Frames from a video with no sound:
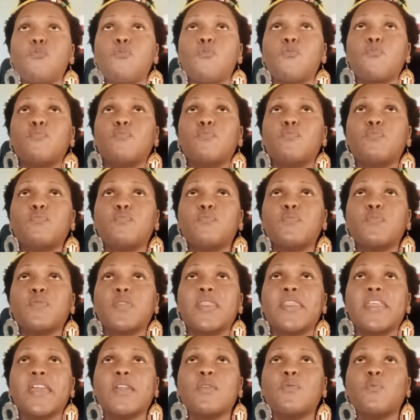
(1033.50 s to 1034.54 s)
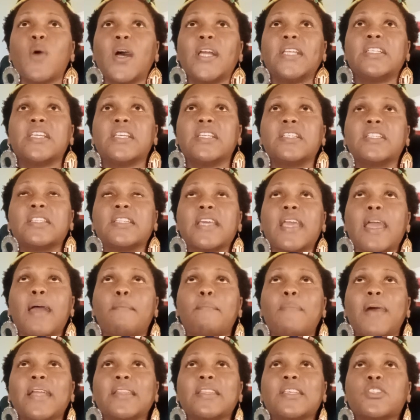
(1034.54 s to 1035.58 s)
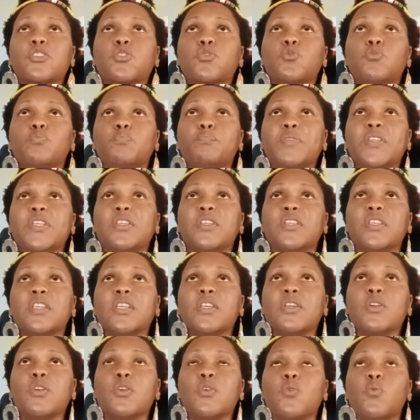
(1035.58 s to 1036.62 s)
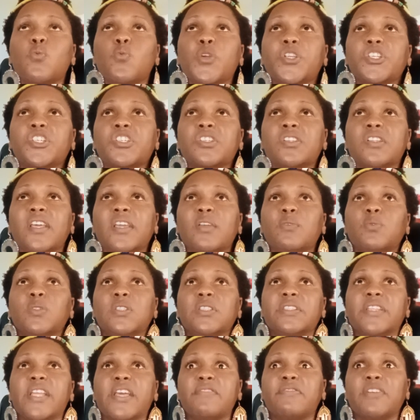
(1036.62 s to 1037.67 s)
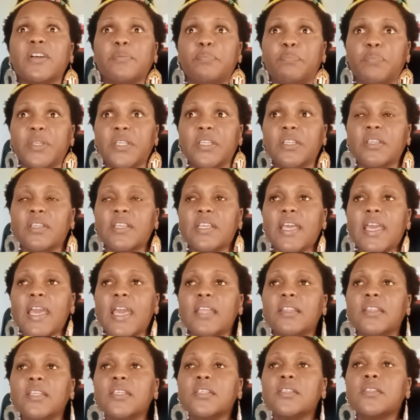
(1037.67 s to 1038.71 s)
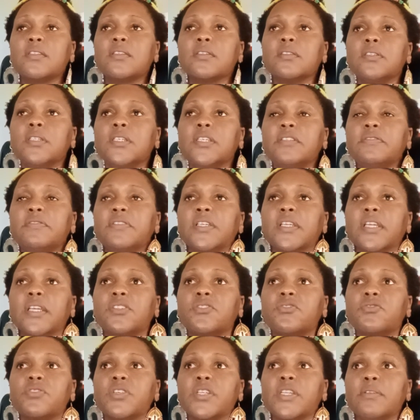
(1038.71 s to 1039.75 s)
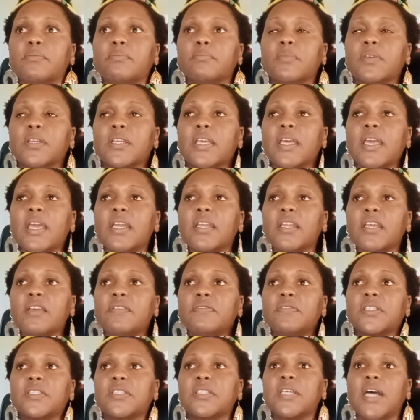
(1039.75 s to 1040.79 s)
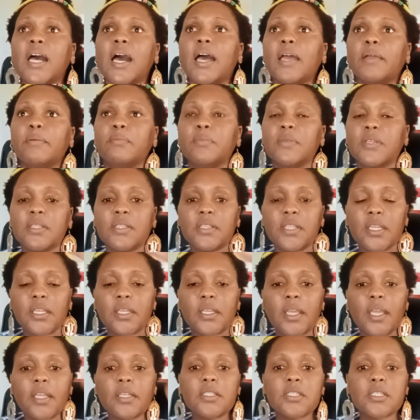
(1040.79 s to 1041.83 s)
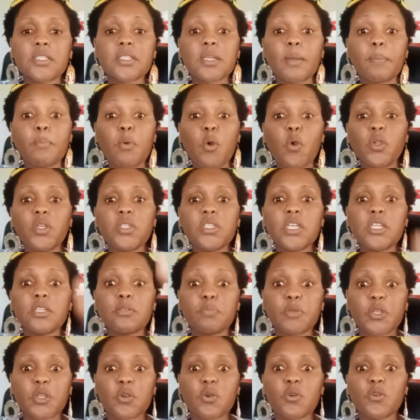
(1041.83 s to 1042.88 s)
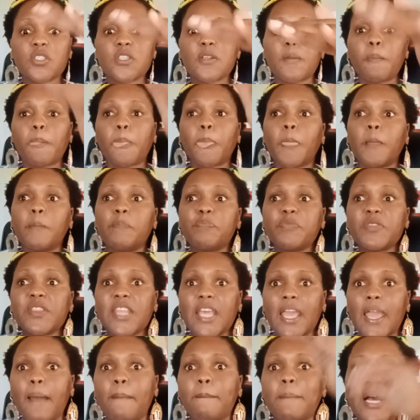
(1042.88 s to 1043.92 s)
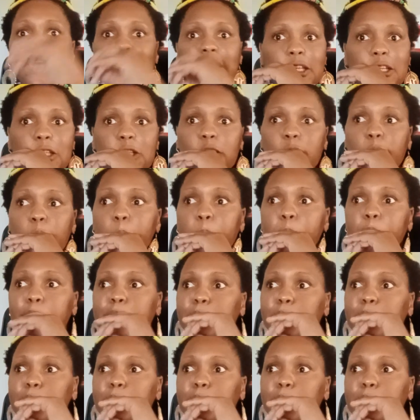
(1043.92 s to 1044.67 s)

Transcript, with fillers: whom they wanted their mothers to be, which they will never be. And they're still living a dream. And every time they get disappointed because their mothers